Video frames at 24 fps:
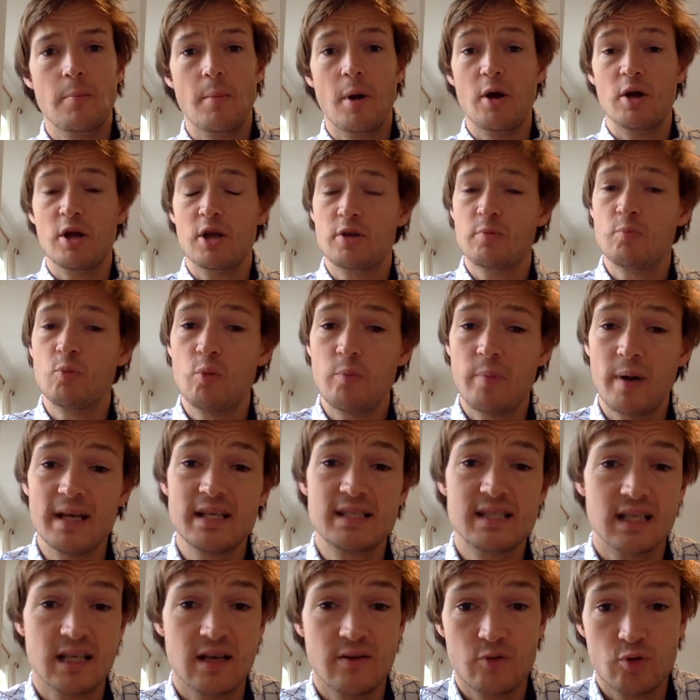At a more
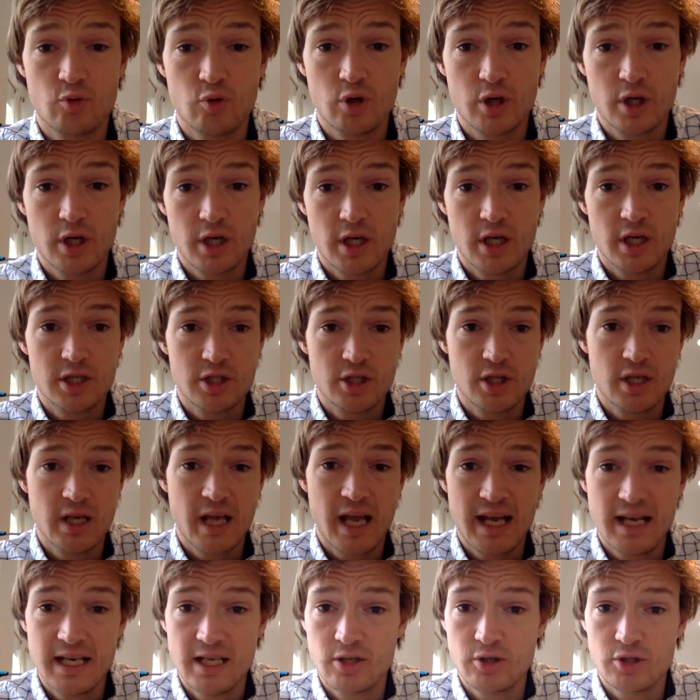basic level,
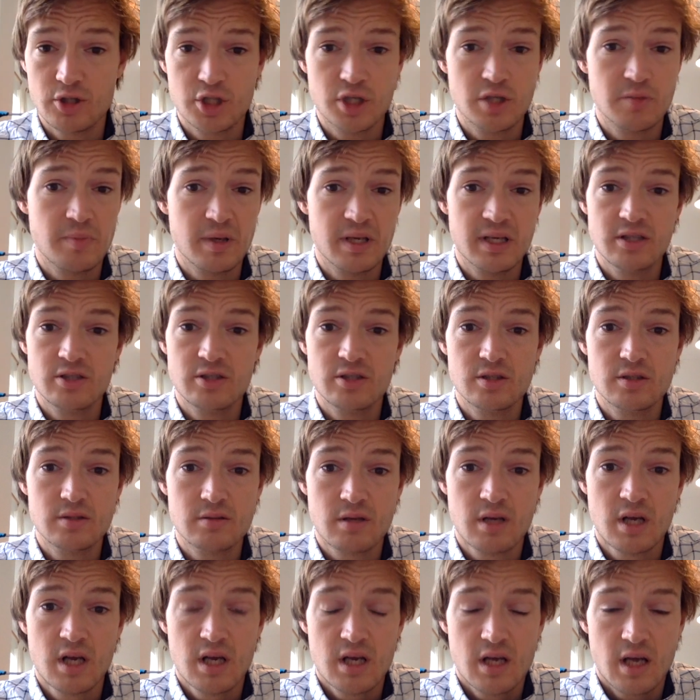any good GP should,
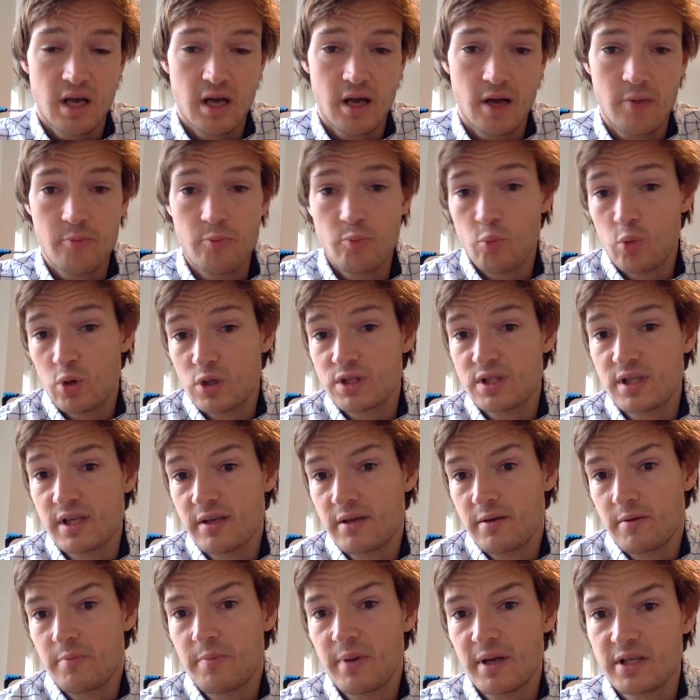once
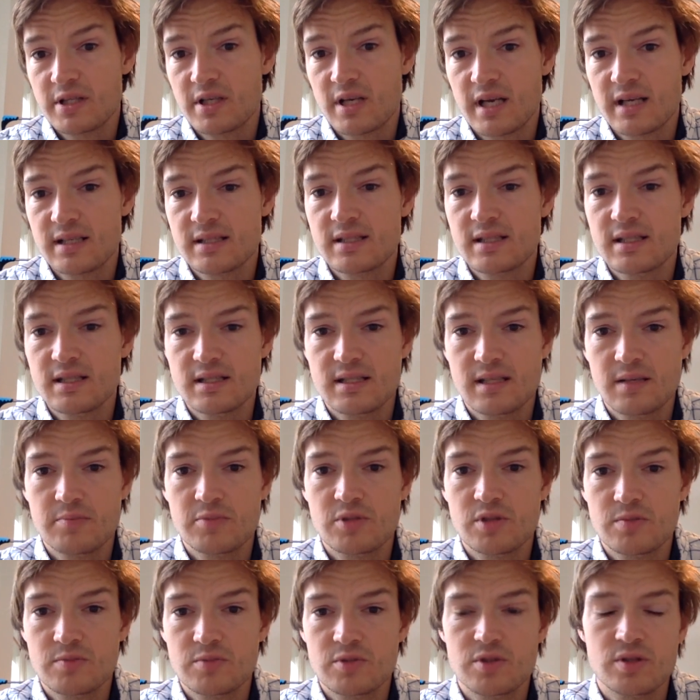a patient has these
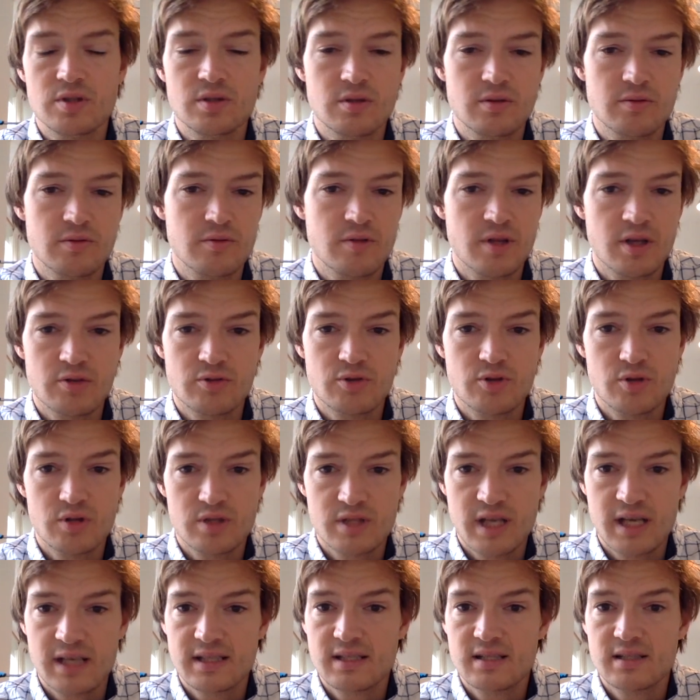symptoms, they'll do a
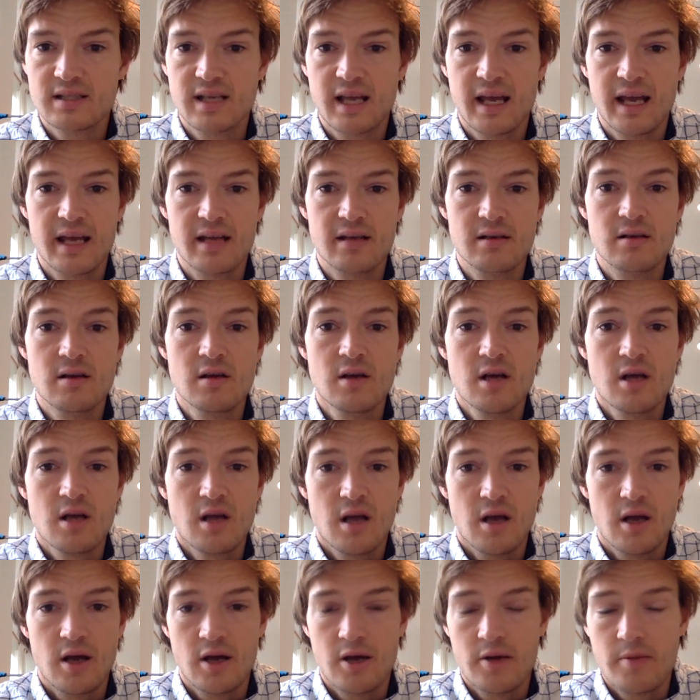DEXA scan
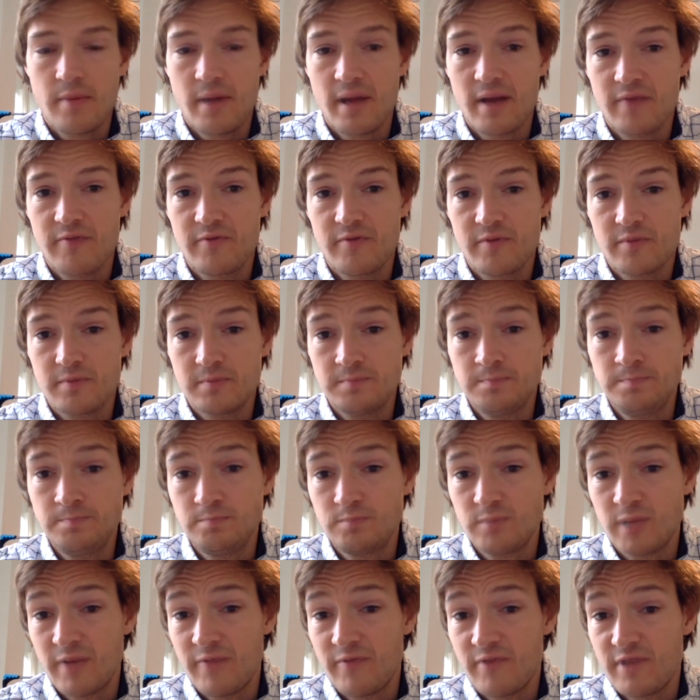and
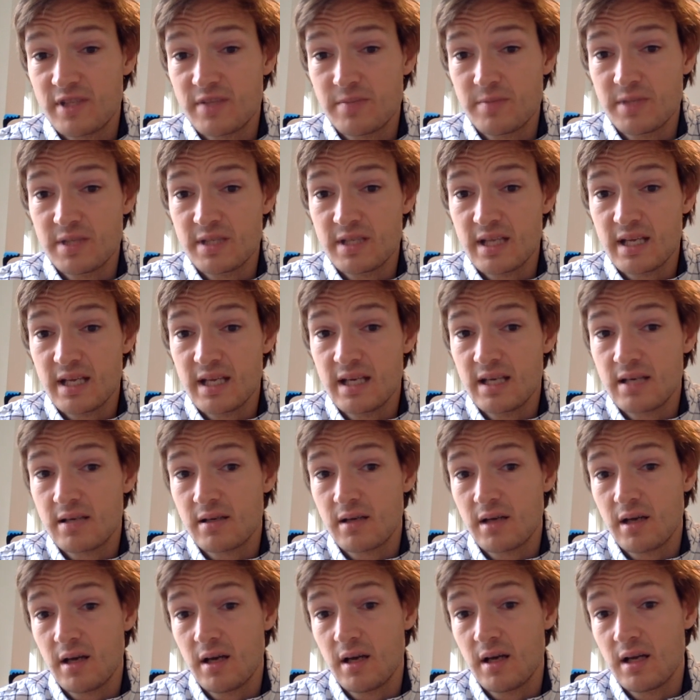vitamin D
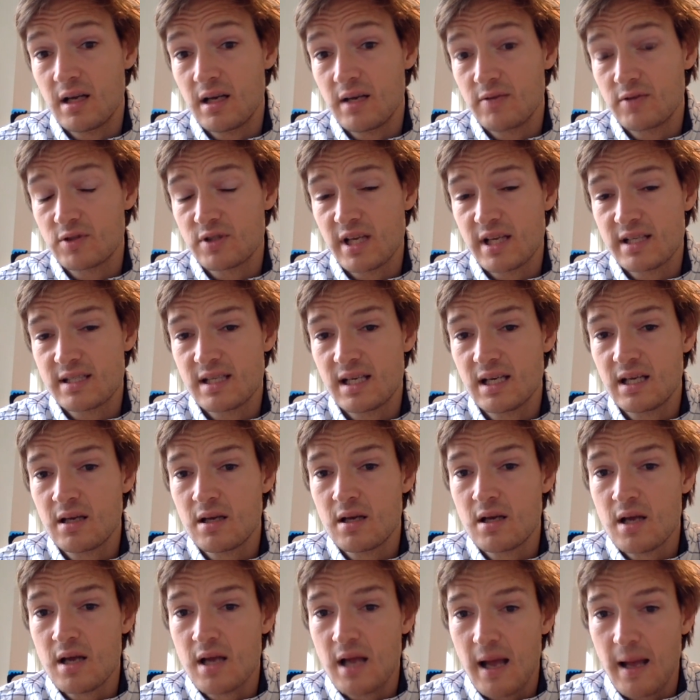level testing,
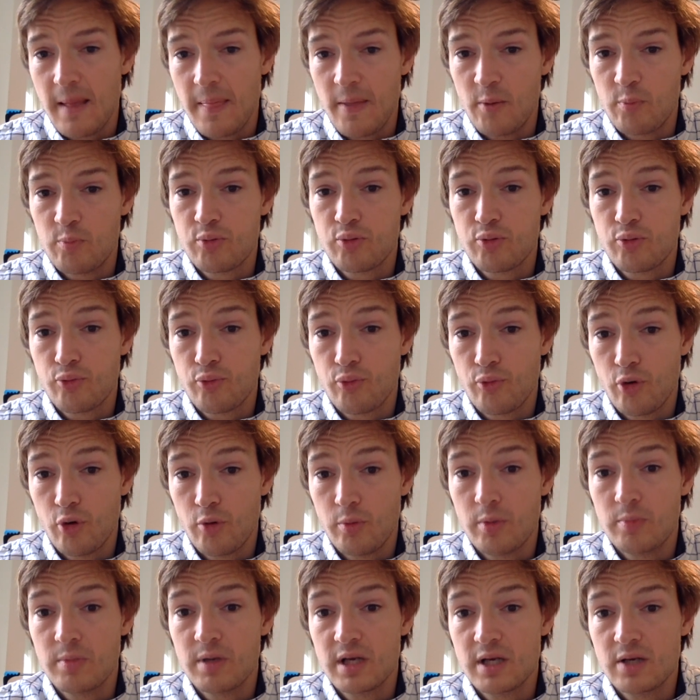and they'll
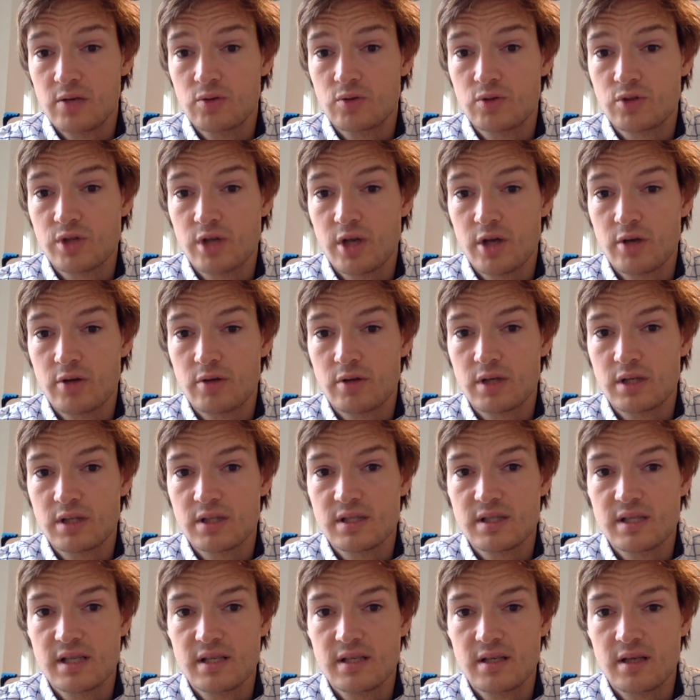probably also
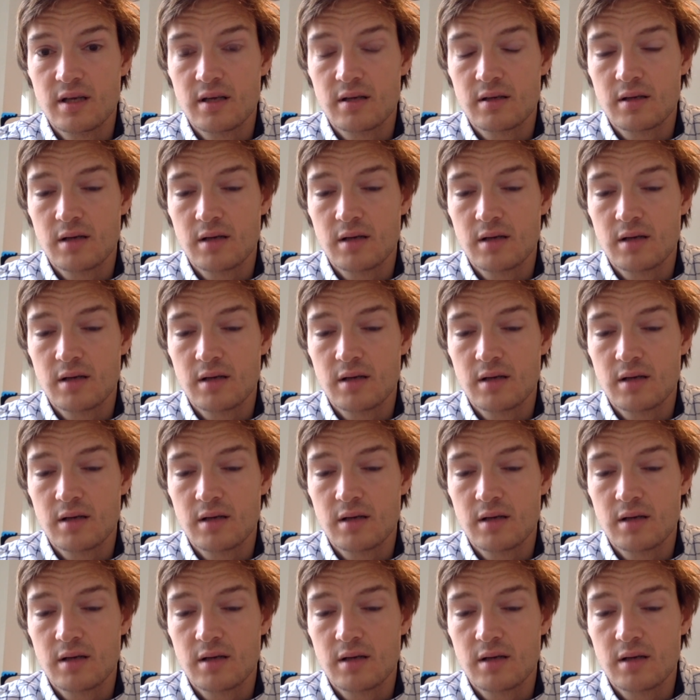consider,